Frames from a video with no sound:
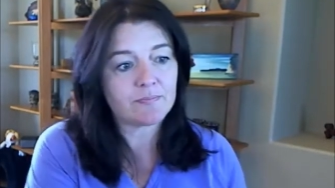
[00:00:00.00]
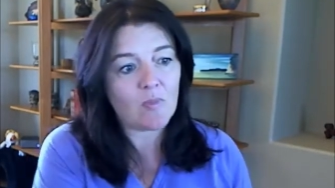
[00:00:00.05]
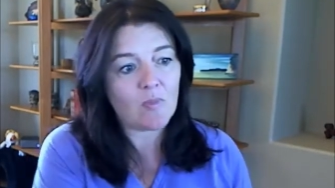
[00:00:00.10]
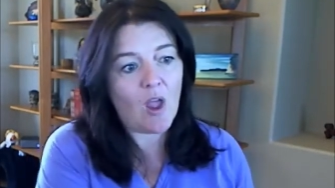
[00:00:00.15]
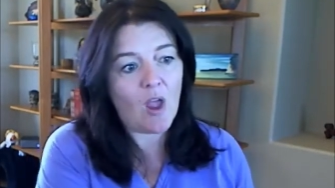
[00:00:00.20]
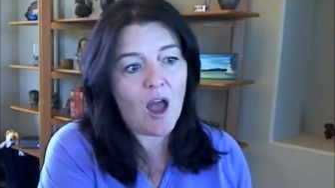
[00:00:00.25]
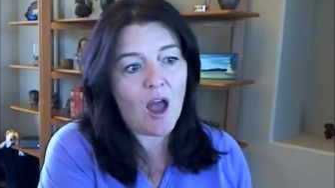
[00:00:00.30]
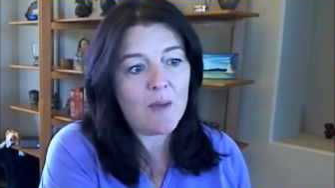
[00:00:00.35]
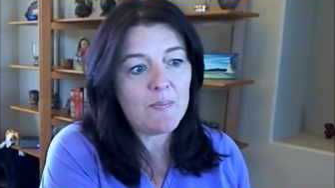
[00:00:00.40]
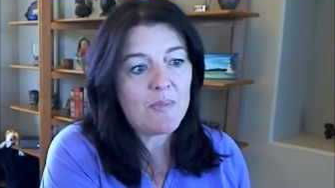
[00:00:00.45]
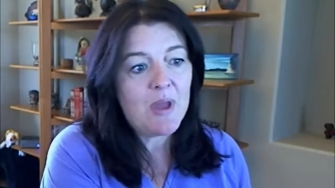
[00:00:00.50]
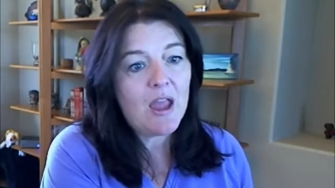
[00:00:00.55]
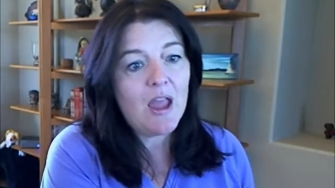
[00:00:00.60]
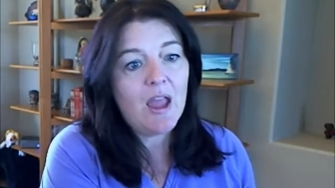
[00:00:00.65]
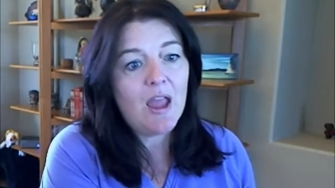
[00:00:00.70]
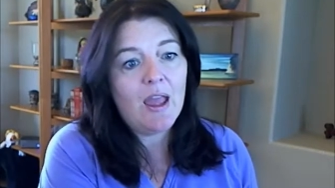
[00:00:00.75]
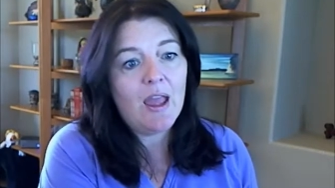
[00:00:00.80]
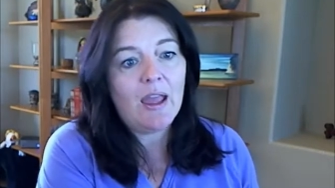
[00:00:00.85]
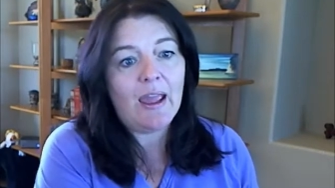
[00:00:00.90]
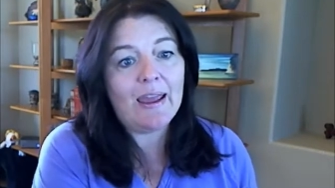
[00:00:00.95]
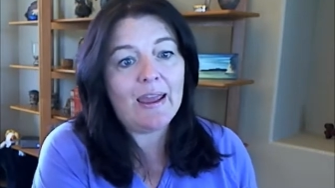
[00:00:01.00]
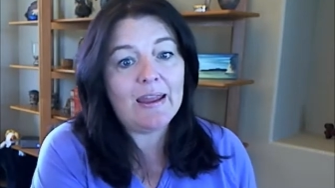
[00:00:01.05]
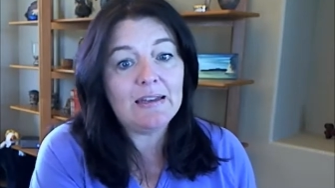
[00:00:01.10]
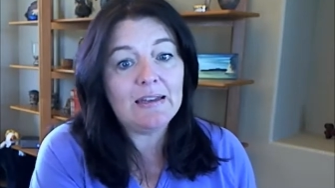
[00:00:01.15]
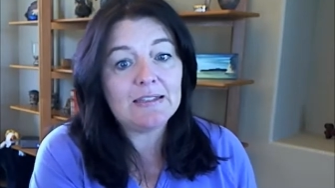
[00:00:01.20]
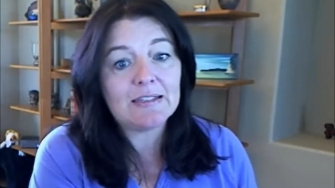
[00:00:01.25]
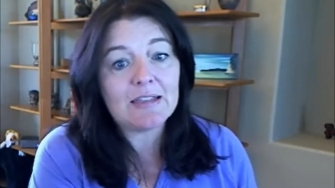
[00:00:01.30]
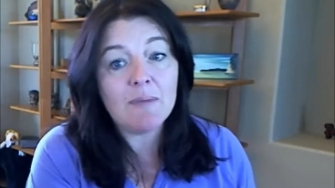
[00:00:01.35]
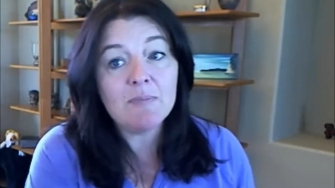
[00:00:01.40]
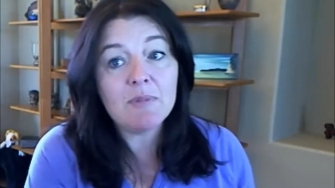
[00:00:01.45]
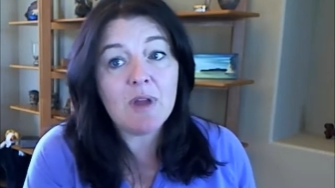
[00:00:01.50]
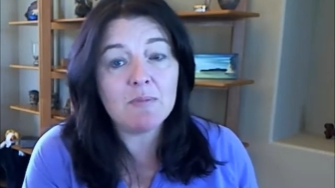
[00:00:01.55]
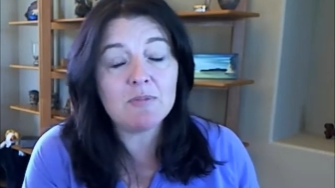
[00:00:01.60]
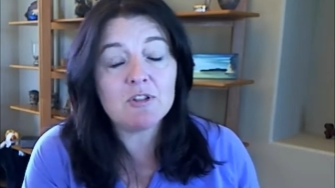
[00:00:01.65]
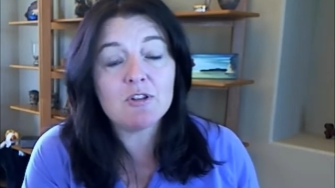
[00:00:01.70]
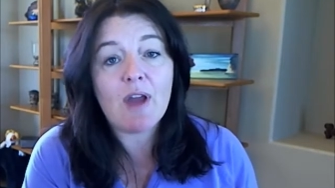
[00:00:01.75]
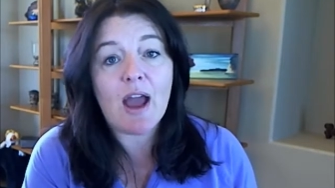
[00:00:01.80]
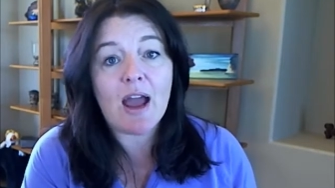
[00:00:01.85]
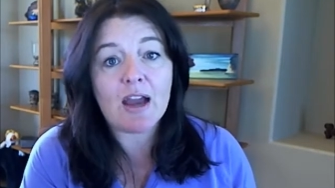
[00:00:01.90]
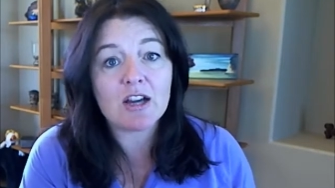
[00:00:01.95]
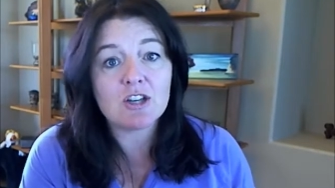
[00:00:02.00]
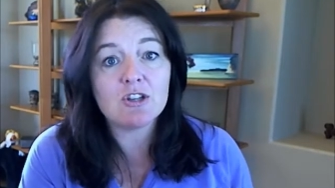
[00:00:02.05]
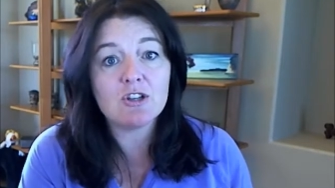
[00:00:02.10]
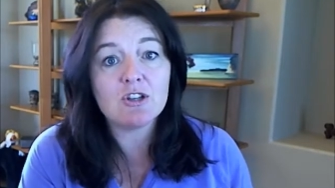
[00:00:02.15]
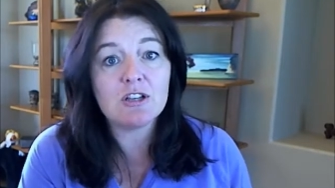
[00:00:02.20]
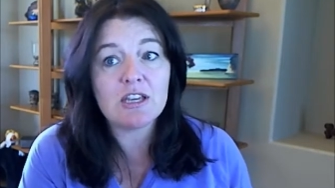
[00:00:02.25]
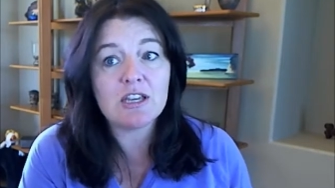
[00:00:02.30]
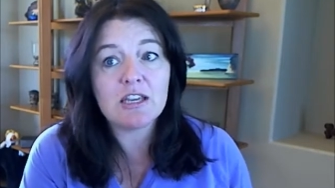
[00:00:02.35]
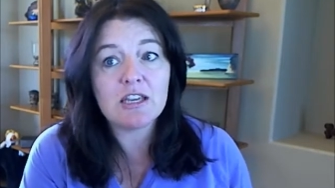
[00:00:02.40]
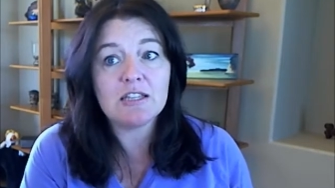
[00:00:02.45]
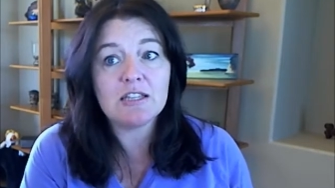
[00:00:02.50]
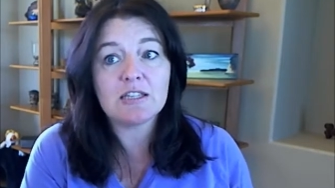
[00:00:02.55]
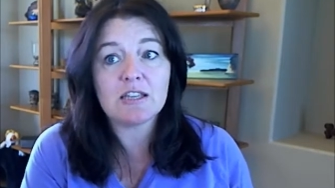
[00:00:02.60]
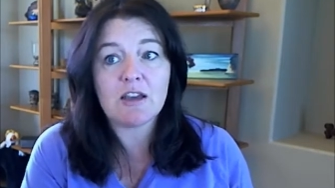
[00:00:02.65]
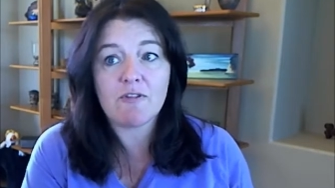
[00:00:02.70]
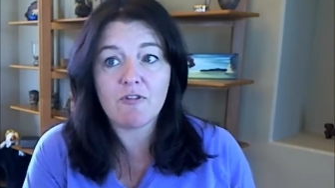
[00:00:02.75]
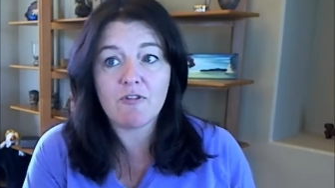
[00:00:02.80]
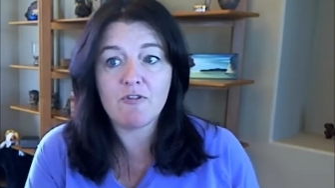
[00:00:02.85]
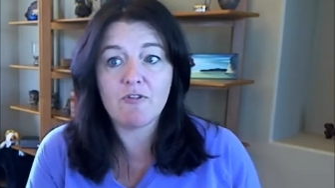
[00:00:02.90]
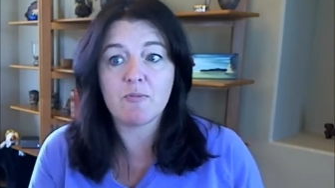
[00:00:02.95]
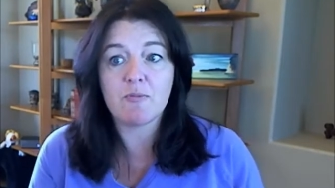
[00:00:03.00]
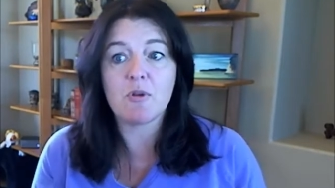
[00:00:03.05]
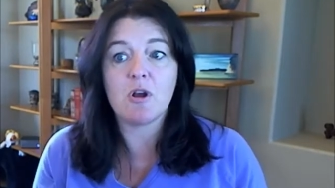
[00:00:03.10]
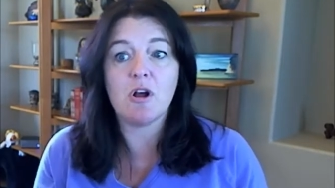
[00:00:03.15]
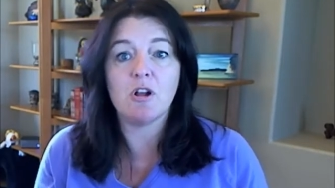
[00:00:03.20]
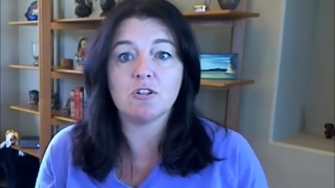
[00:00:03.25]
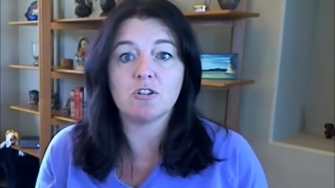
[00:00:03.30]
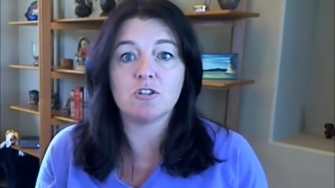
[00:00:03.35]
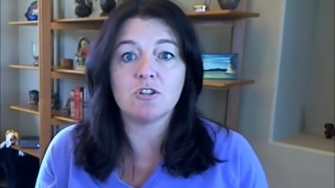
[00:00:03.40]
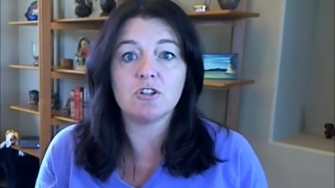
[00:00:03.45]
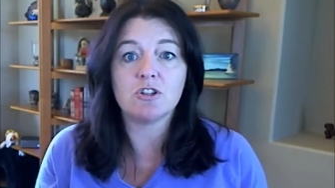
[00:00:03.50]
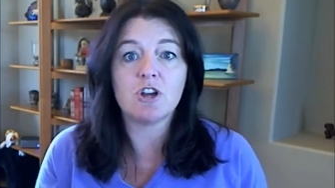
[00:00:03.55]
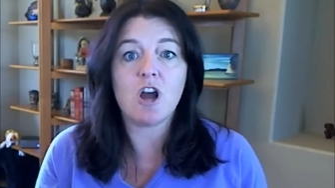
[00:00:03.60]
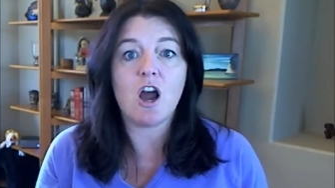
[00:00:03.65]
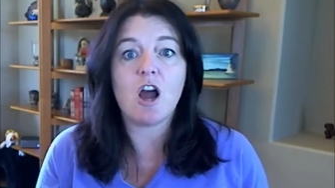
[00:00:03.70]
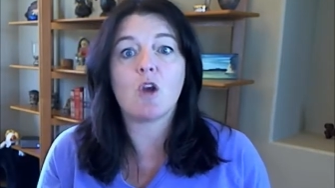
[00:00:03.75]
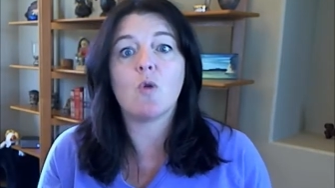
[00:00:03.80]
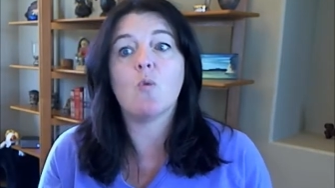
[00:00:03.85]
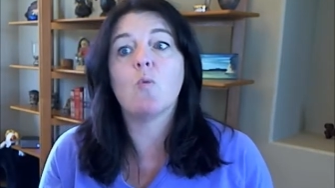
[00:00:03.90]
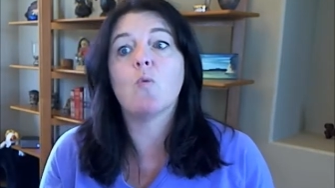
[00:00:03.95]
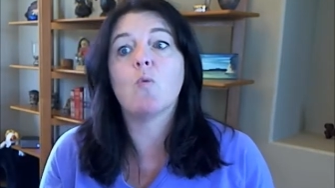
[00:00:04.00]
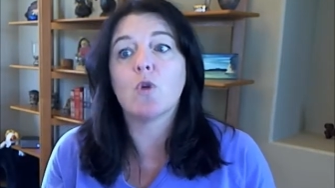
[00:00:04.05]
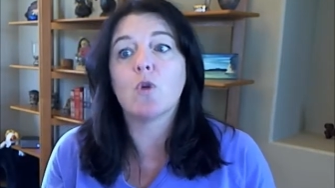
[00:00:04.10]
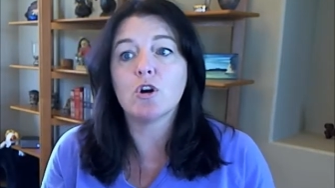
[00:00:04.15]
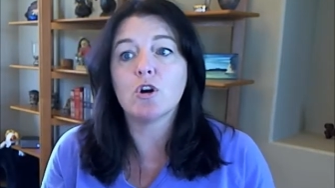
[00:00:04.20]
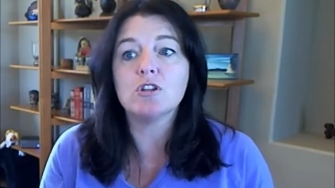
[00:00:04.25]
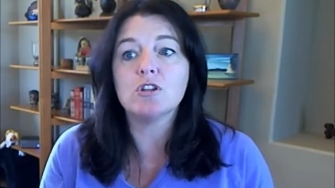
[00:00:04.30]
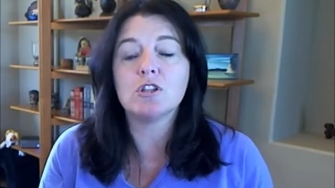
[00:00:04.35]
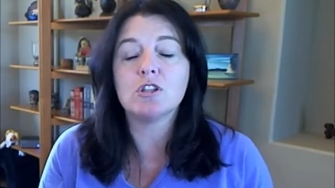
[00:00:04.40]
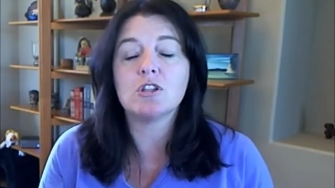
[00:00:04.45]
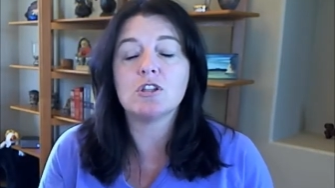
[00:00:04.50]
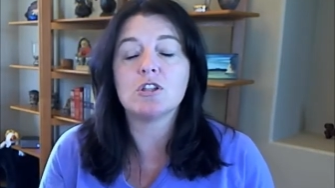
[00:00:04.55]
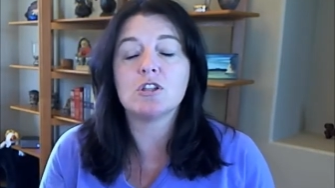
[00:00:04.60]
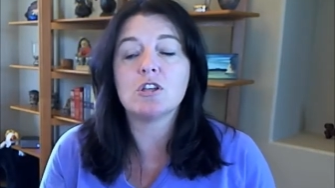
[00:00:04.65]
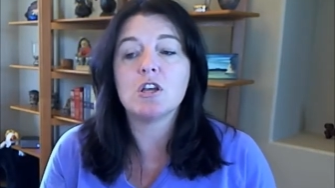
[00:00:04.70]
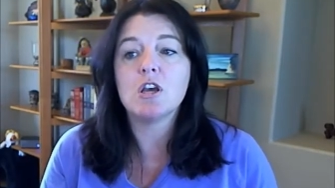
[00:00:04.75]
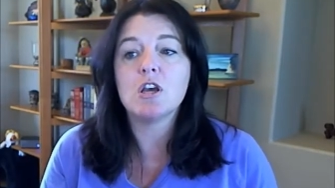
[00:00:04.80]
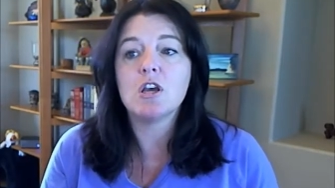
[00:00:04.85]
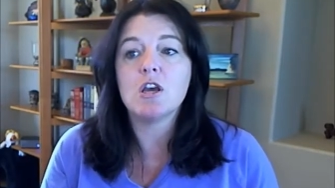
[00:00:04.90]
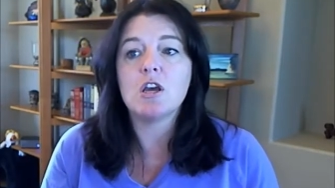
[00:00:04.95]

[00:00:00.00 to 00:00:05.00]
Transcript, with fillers: Um, and sometimes you actually suffer from culture shock worse